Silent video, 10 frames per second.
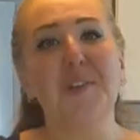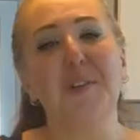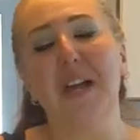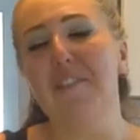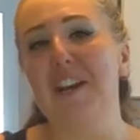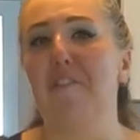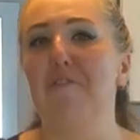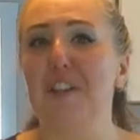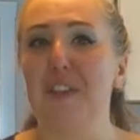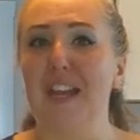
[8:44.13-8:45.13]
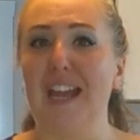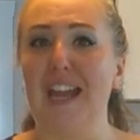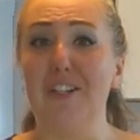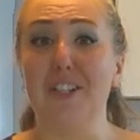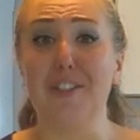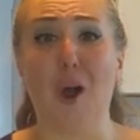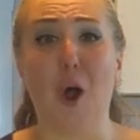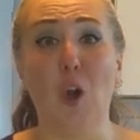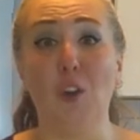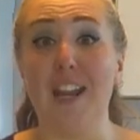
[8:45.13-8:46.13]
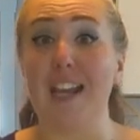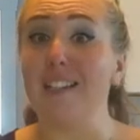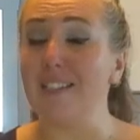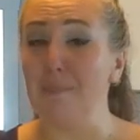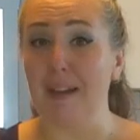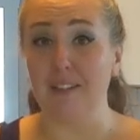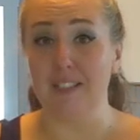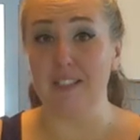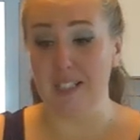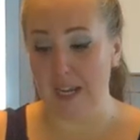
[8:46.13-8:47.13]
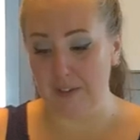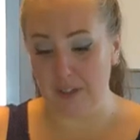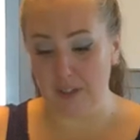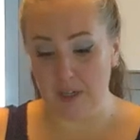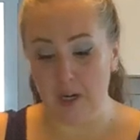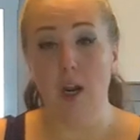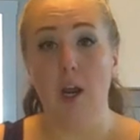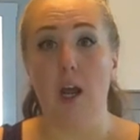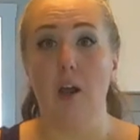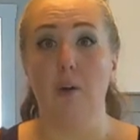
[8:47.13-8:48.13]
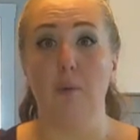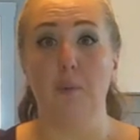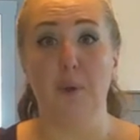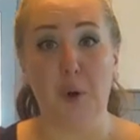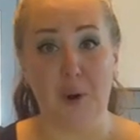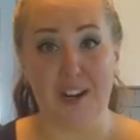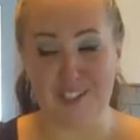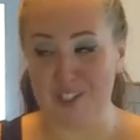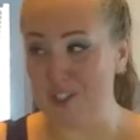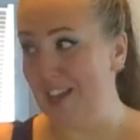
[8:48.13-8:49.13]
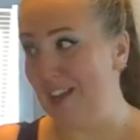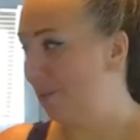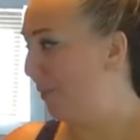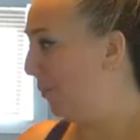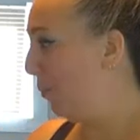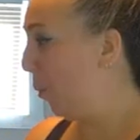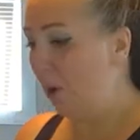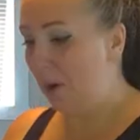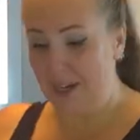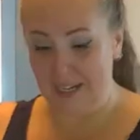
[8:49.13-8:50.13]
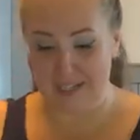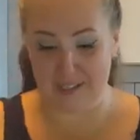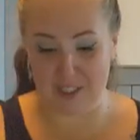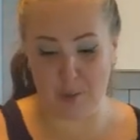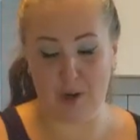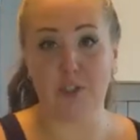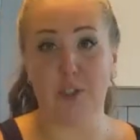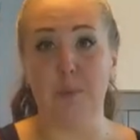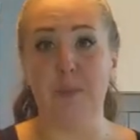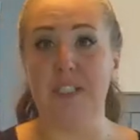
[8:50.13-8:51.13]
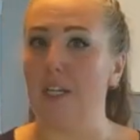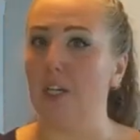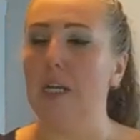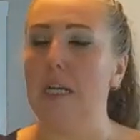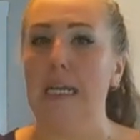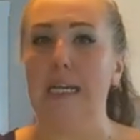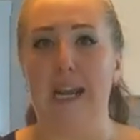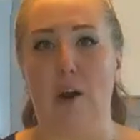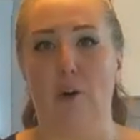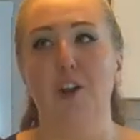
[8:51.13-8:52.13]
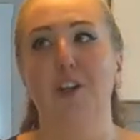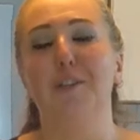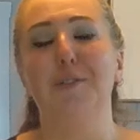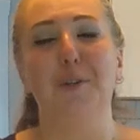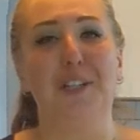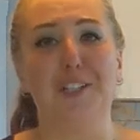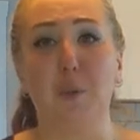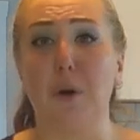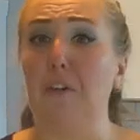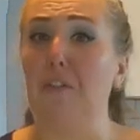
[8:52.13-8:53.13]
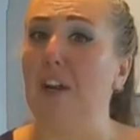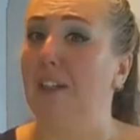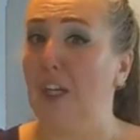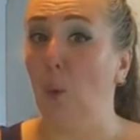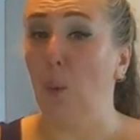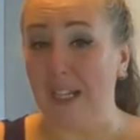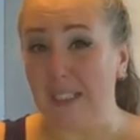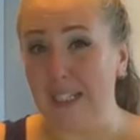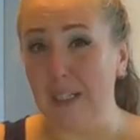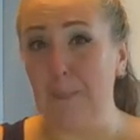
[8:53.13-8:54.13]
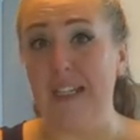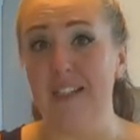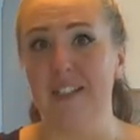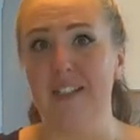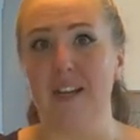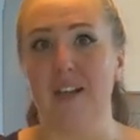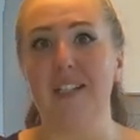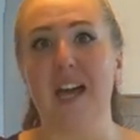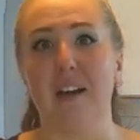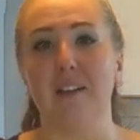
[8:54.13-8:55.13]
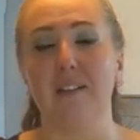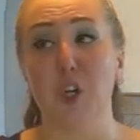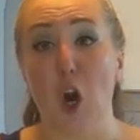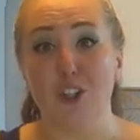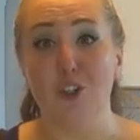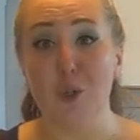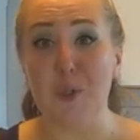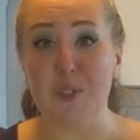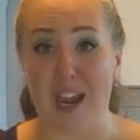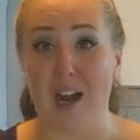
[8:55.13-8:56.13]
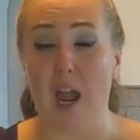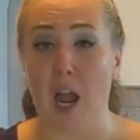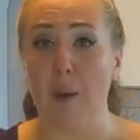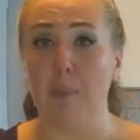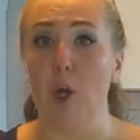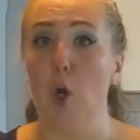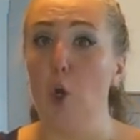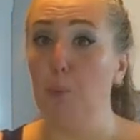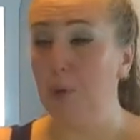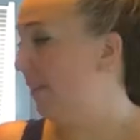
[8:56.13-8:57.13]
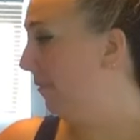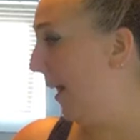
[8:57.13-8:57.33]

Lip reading: So now that everything is just all nicely melted together, we're going to then pour it into our tubes here. Now, you do need to work fairly quickly because this does start to set up pretty